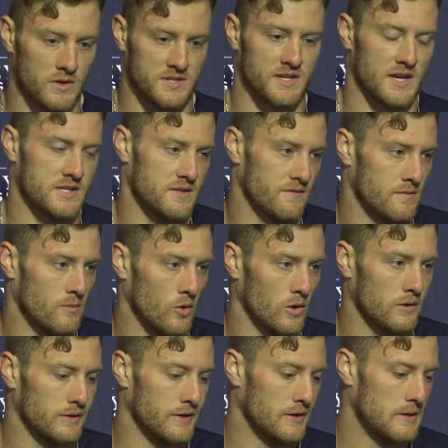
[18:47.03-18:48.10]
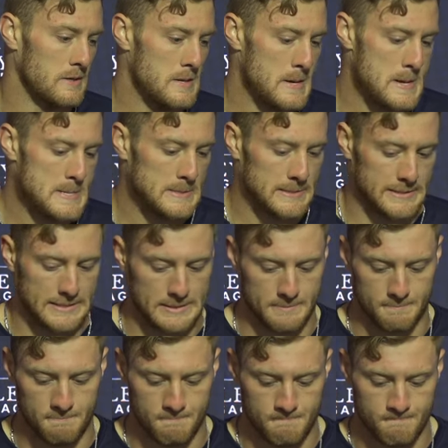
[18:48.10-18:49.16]
decisive and more clear.
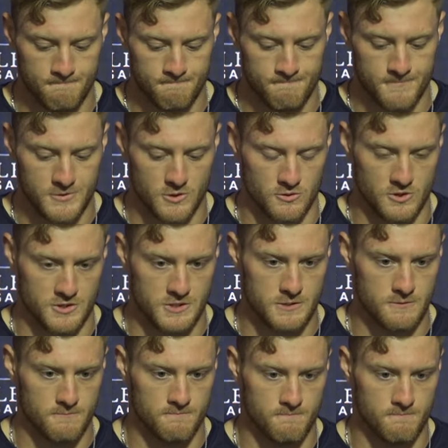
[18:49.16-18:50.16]
Um, so just